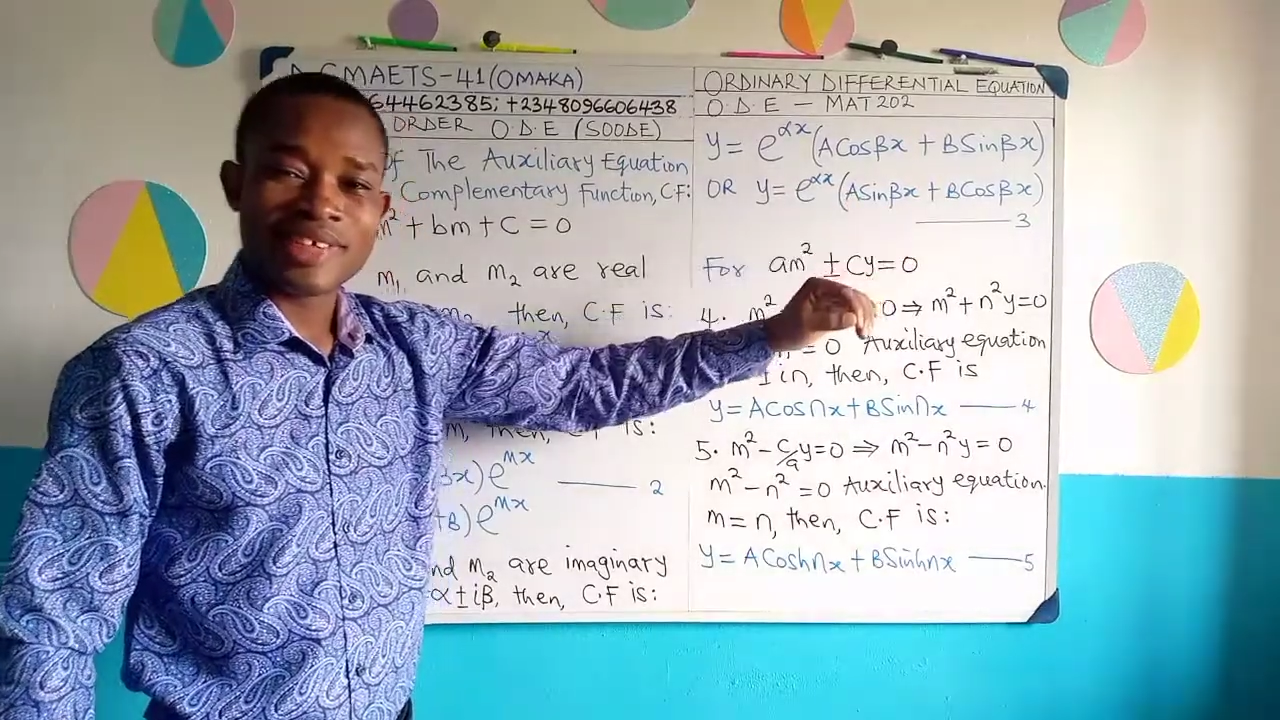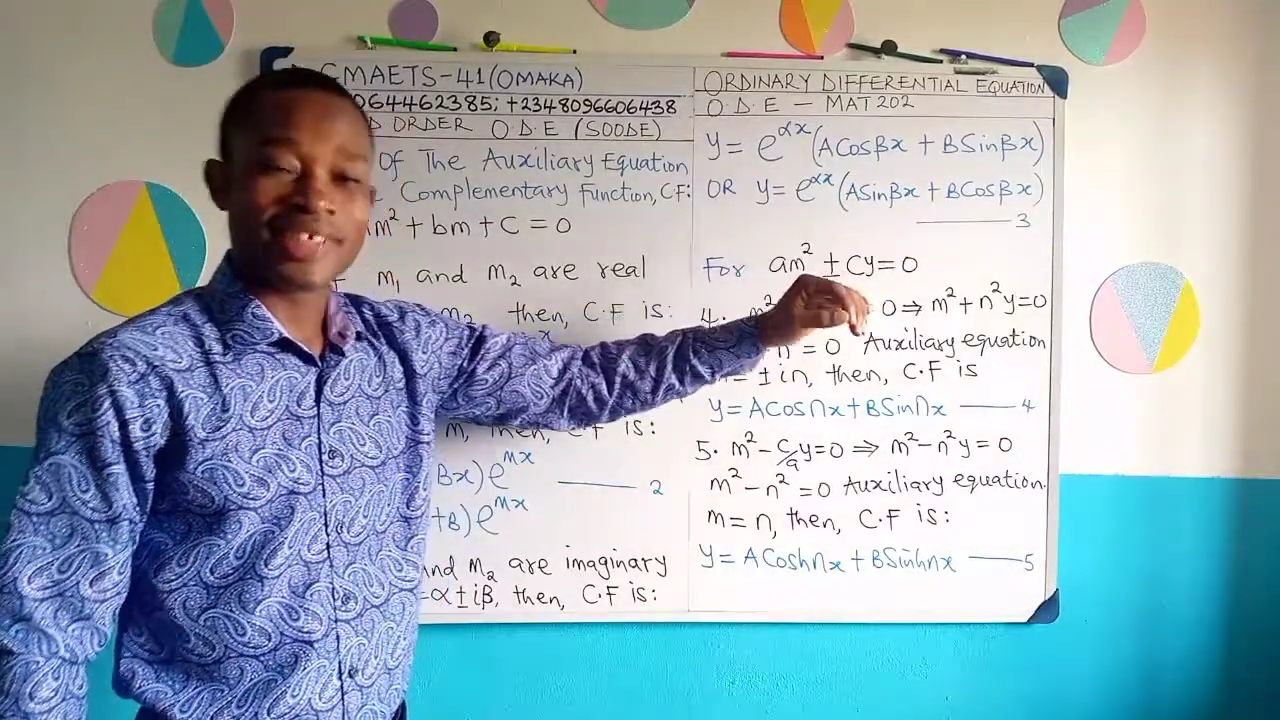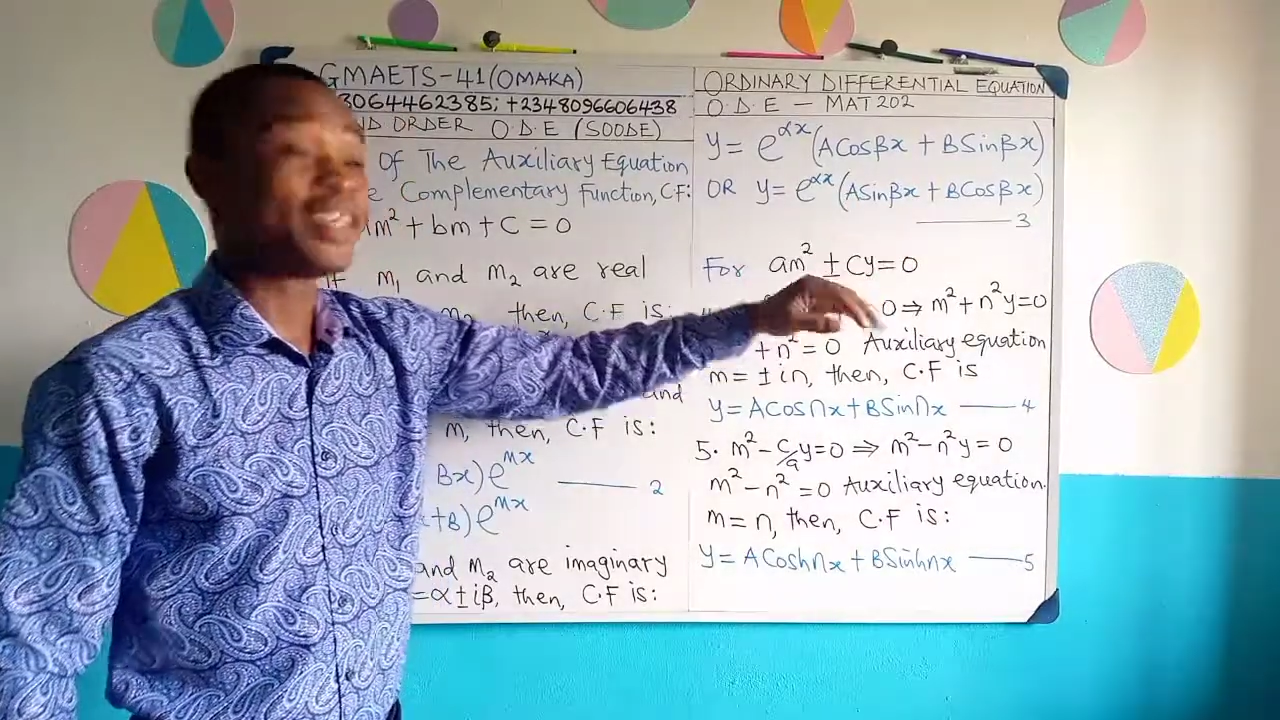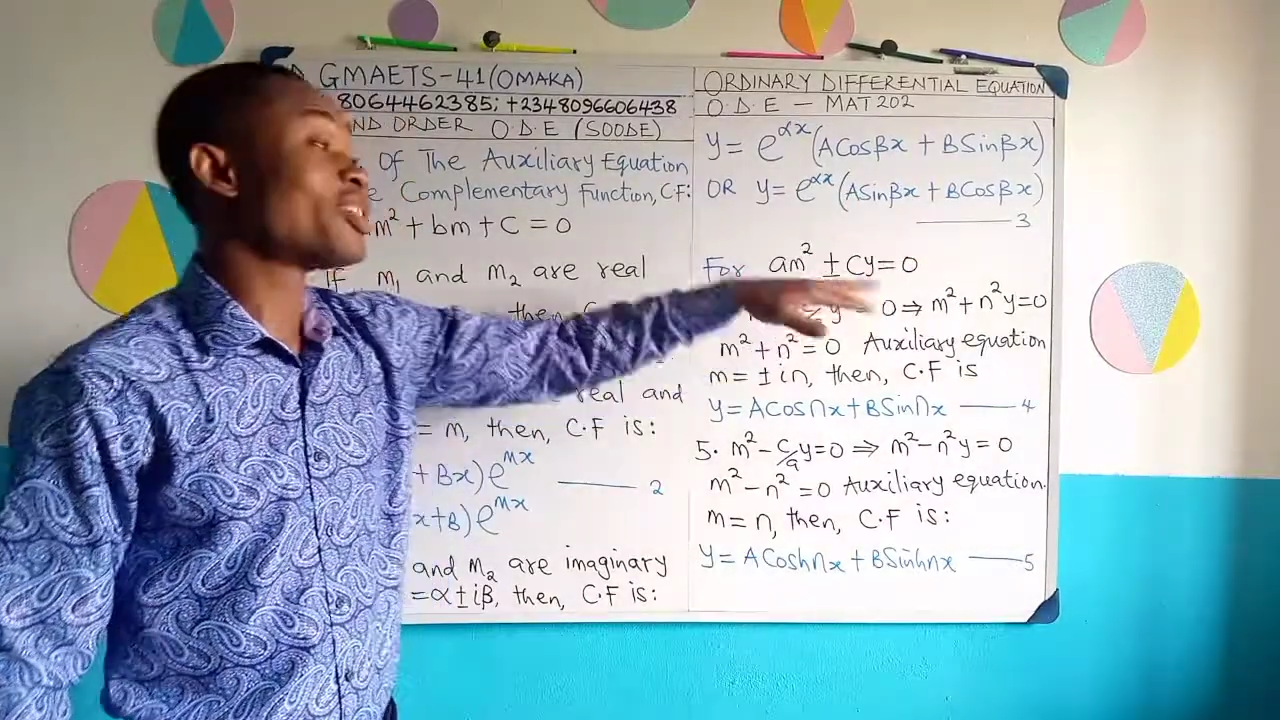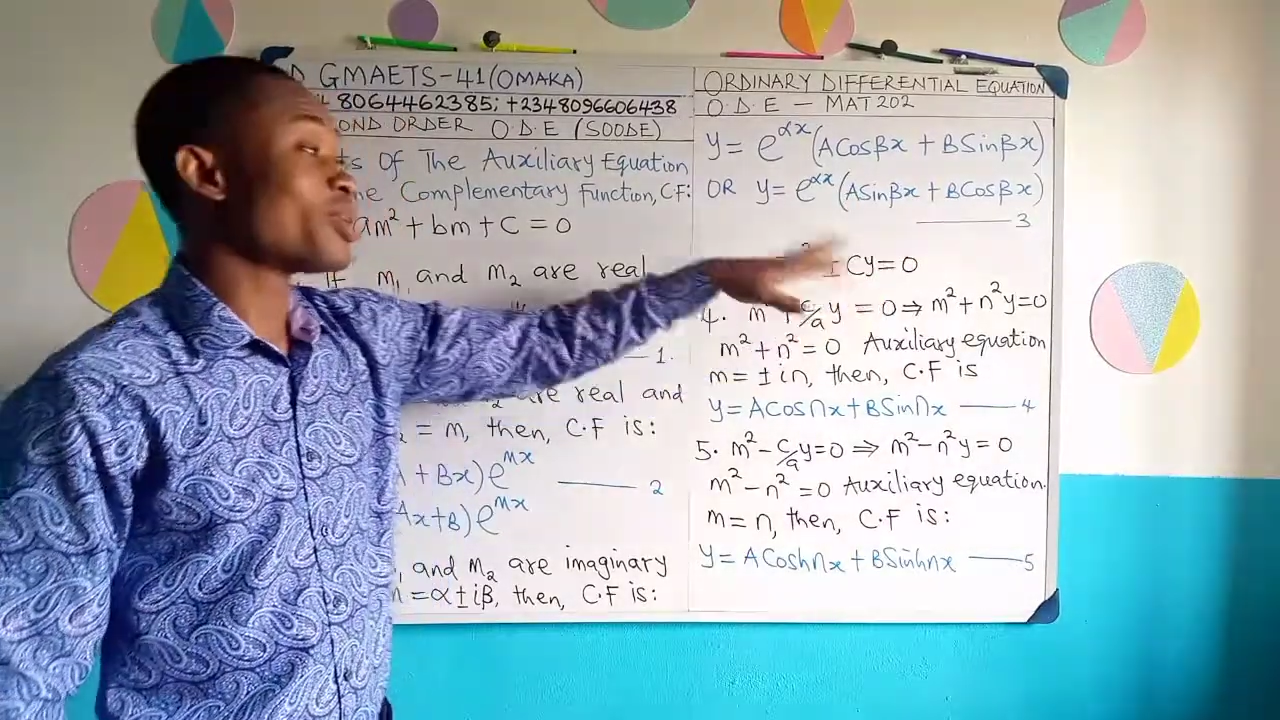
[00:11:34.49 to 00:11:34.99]

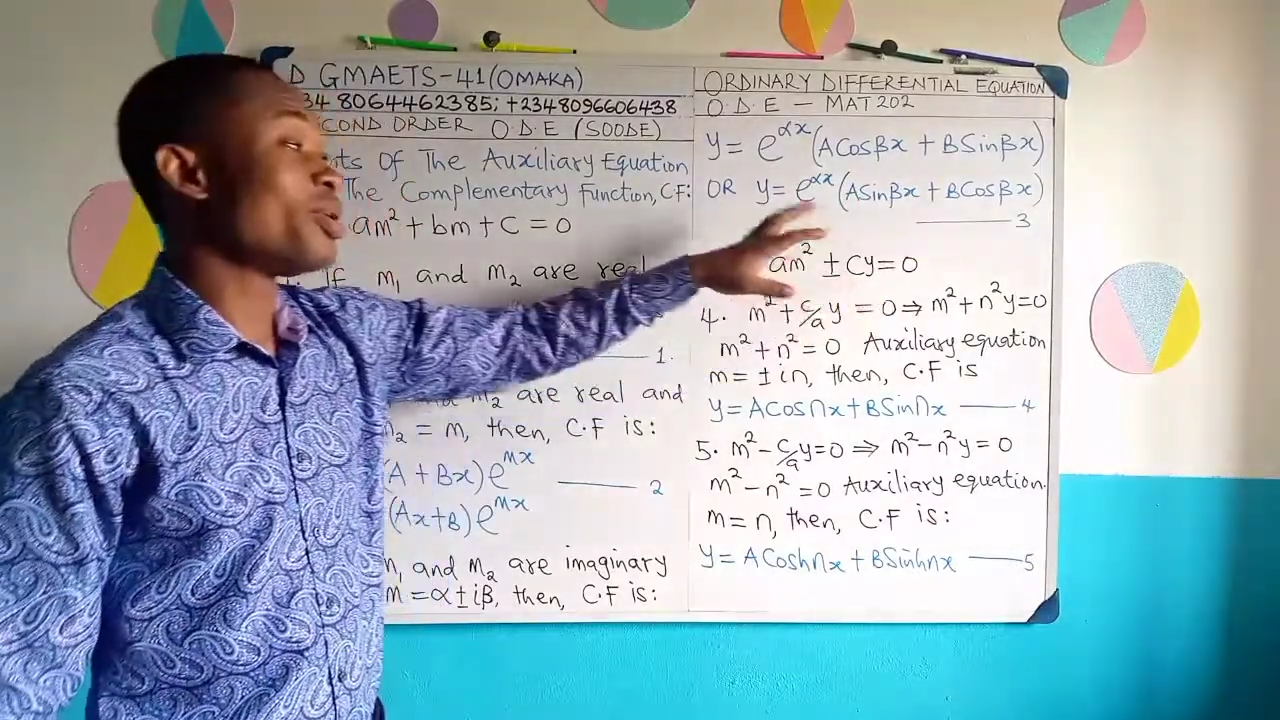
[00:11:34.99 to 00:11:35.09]
this